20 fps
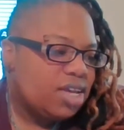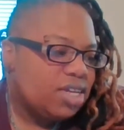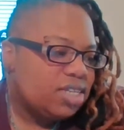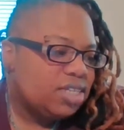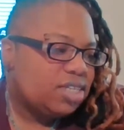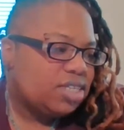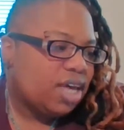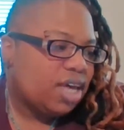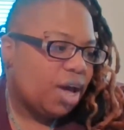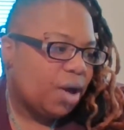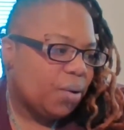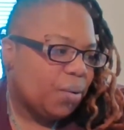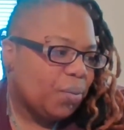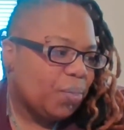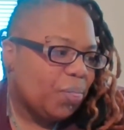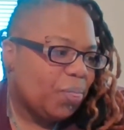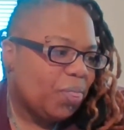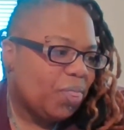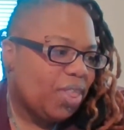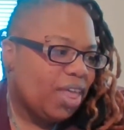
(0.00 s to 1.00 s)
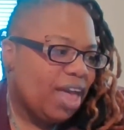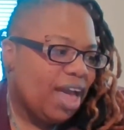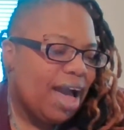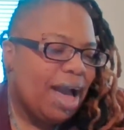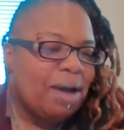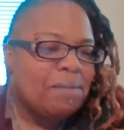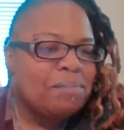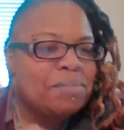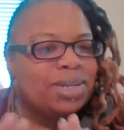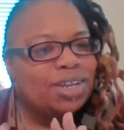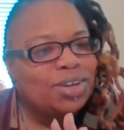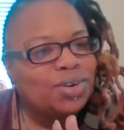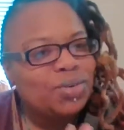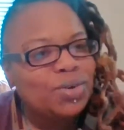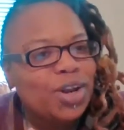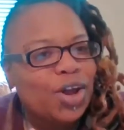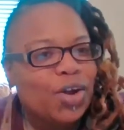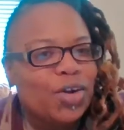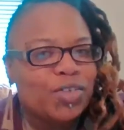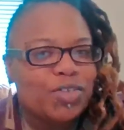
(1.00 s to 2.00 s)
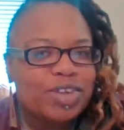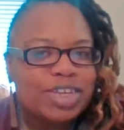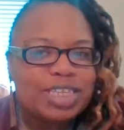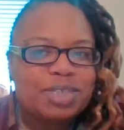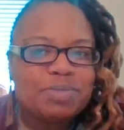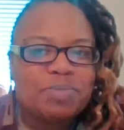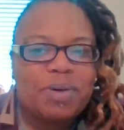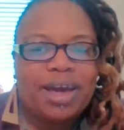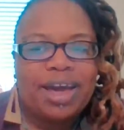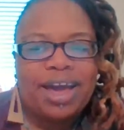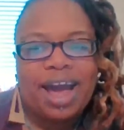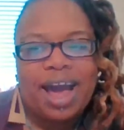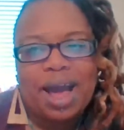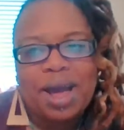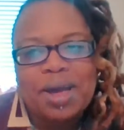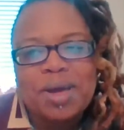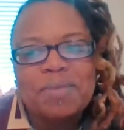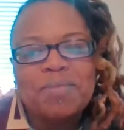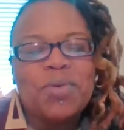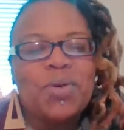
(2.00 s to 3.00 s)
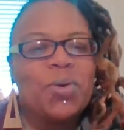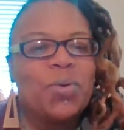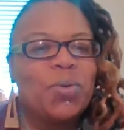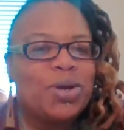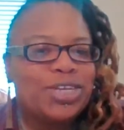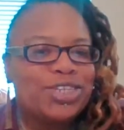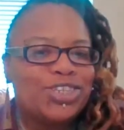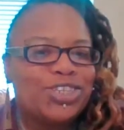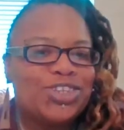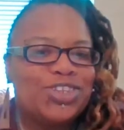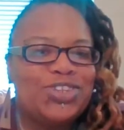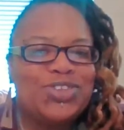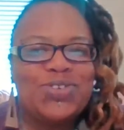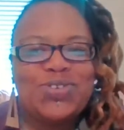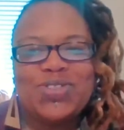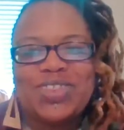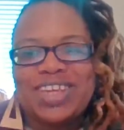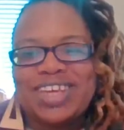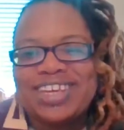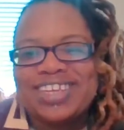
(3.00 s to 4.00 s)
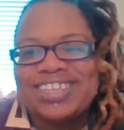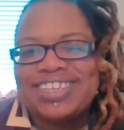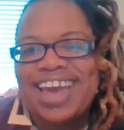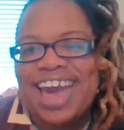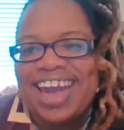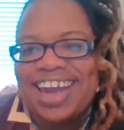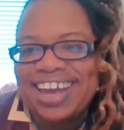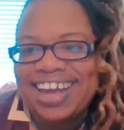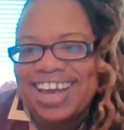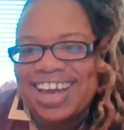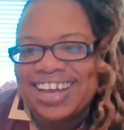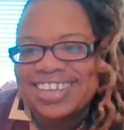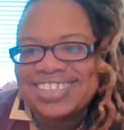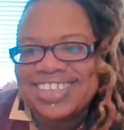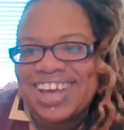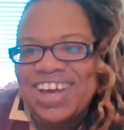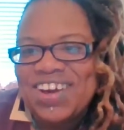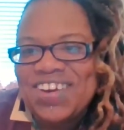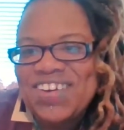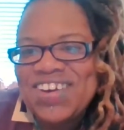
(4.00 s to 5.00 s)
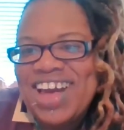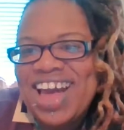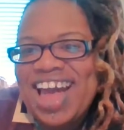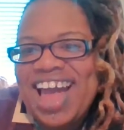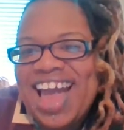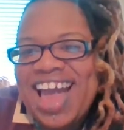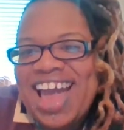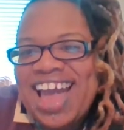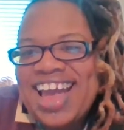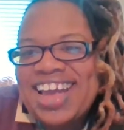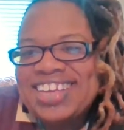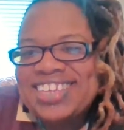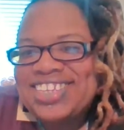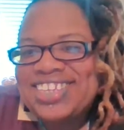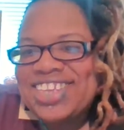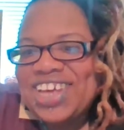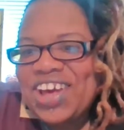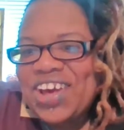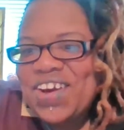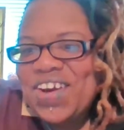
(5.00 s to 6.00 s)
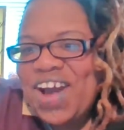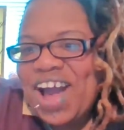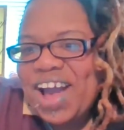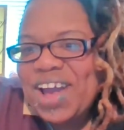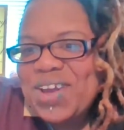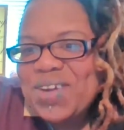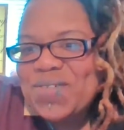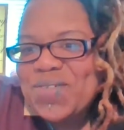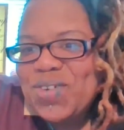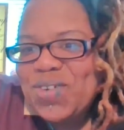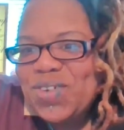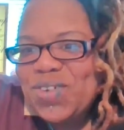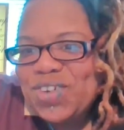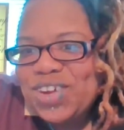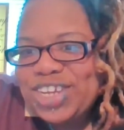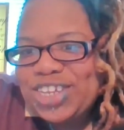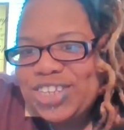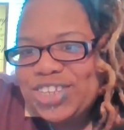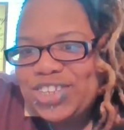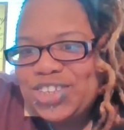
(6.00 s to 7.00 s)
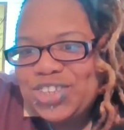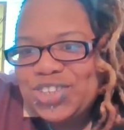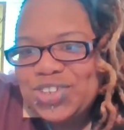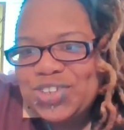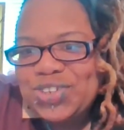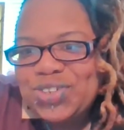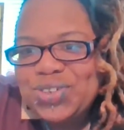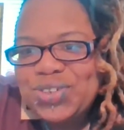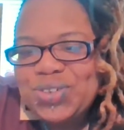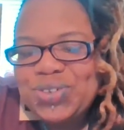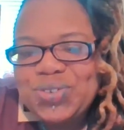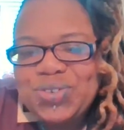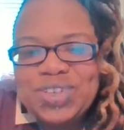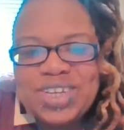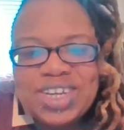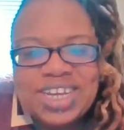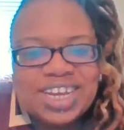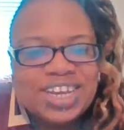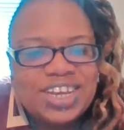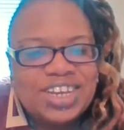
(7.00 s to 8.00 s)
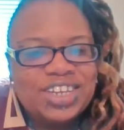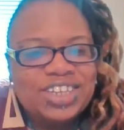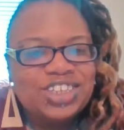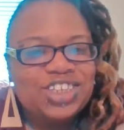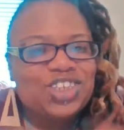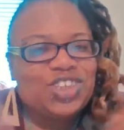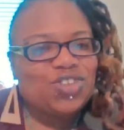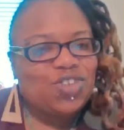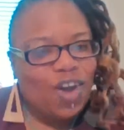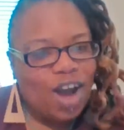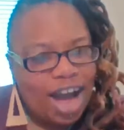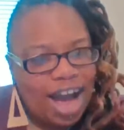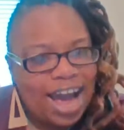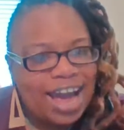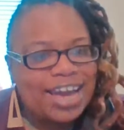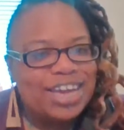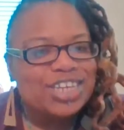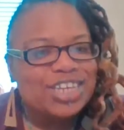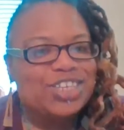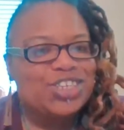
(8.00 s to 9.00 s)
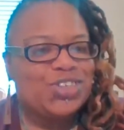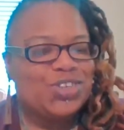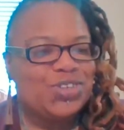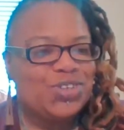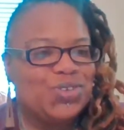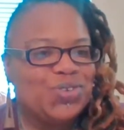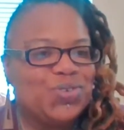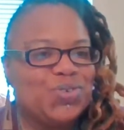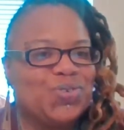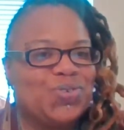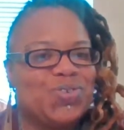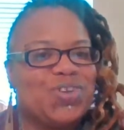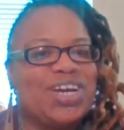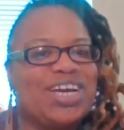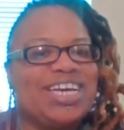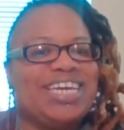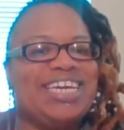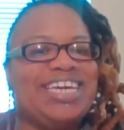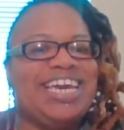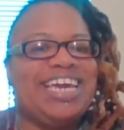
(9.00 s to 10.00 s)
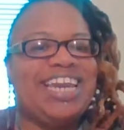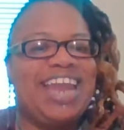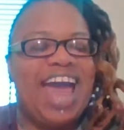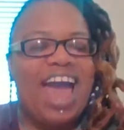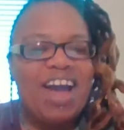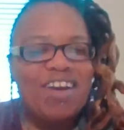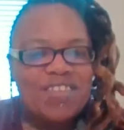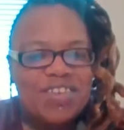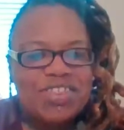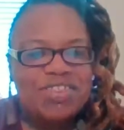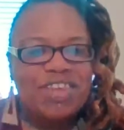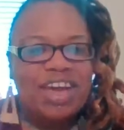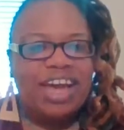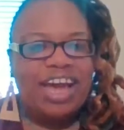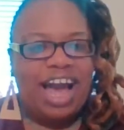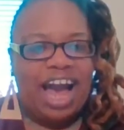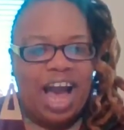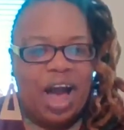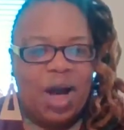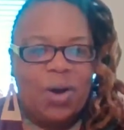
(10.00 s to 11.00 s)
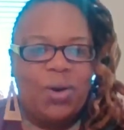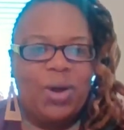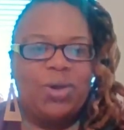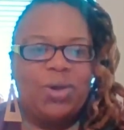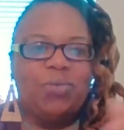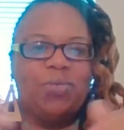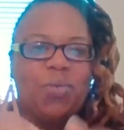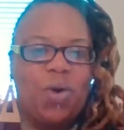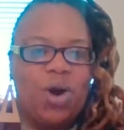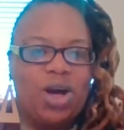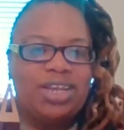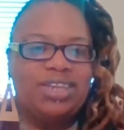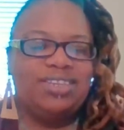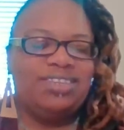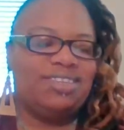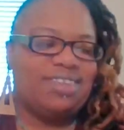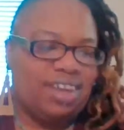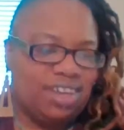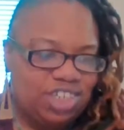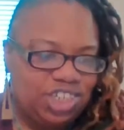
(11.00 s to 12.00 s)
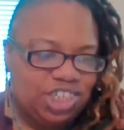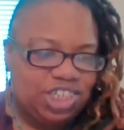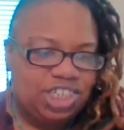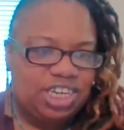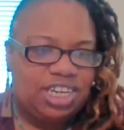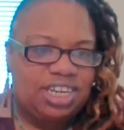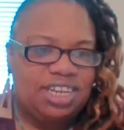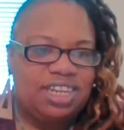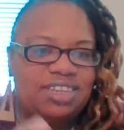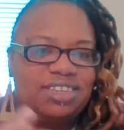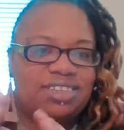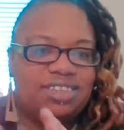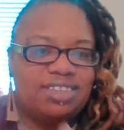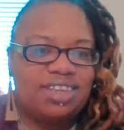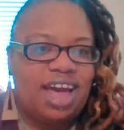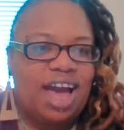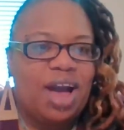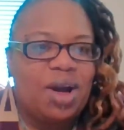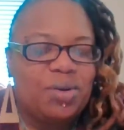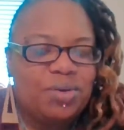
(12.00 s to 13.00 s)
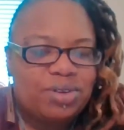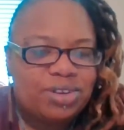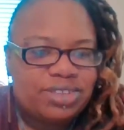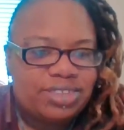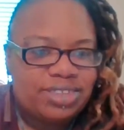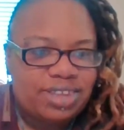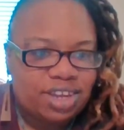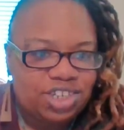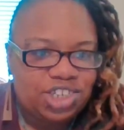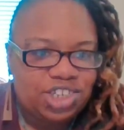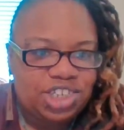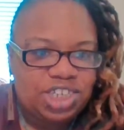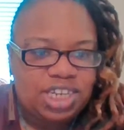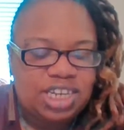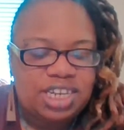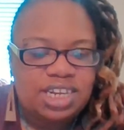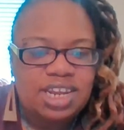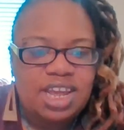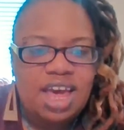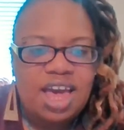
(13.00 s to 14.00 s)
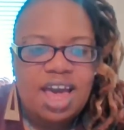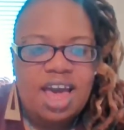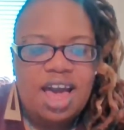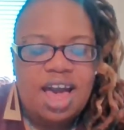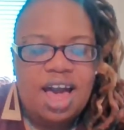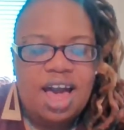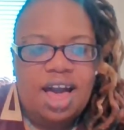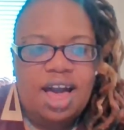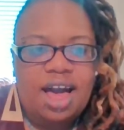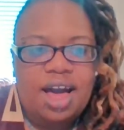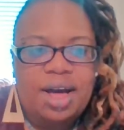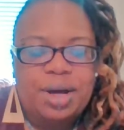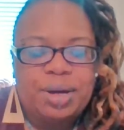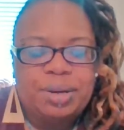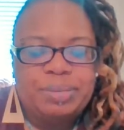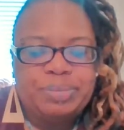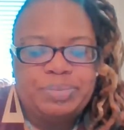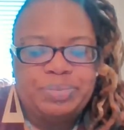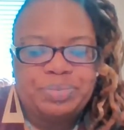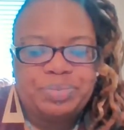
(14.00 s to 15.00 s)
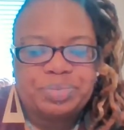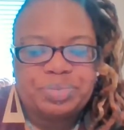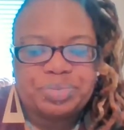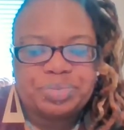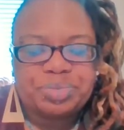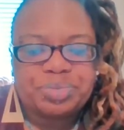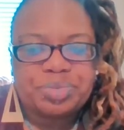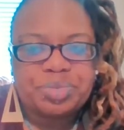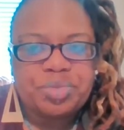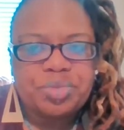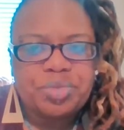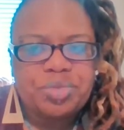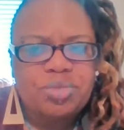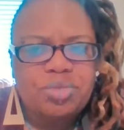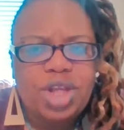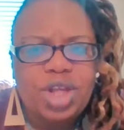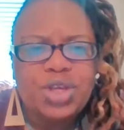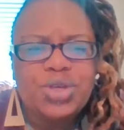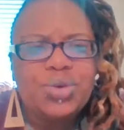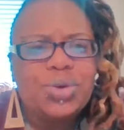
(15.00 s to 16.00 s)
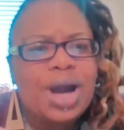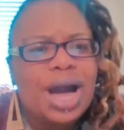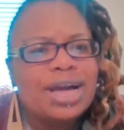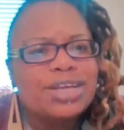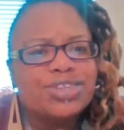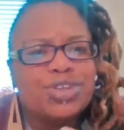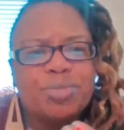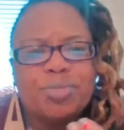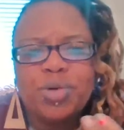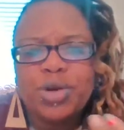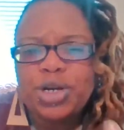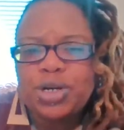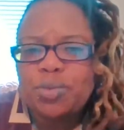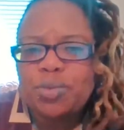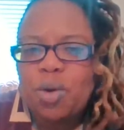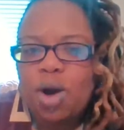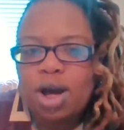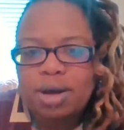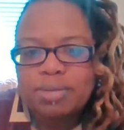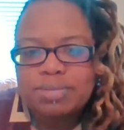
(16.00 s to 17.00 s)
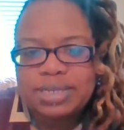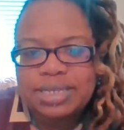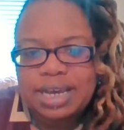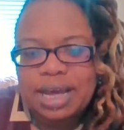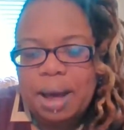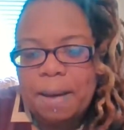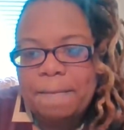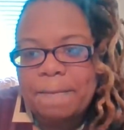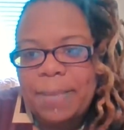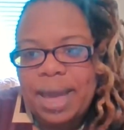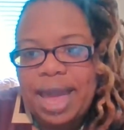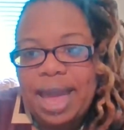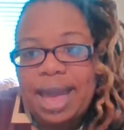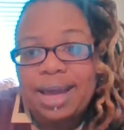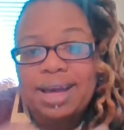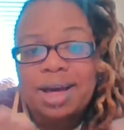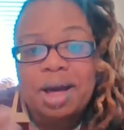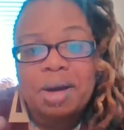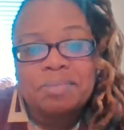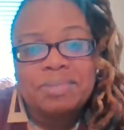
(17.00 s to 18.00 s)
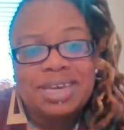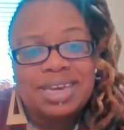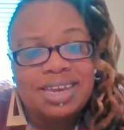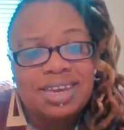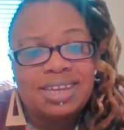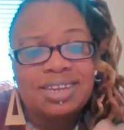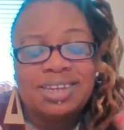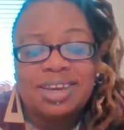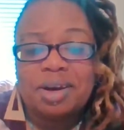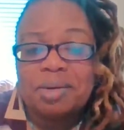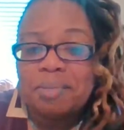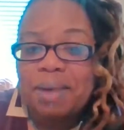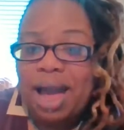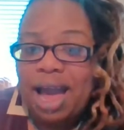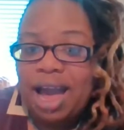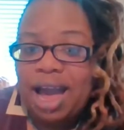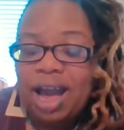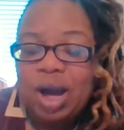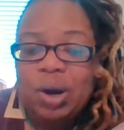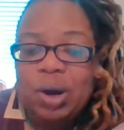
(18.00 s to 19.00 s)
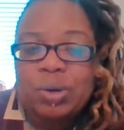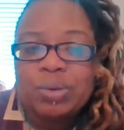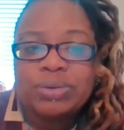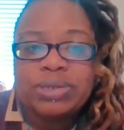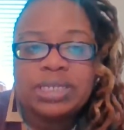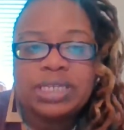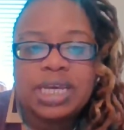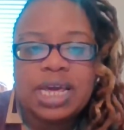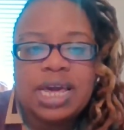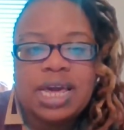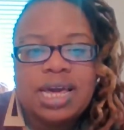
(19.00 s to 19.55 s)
So I'm a little nervous, but I am going to do this. Hey, Cuzzo. So I am going to try to get everything out in one session. This is an hour session. You guys are more than welcome to come back, come in, come out.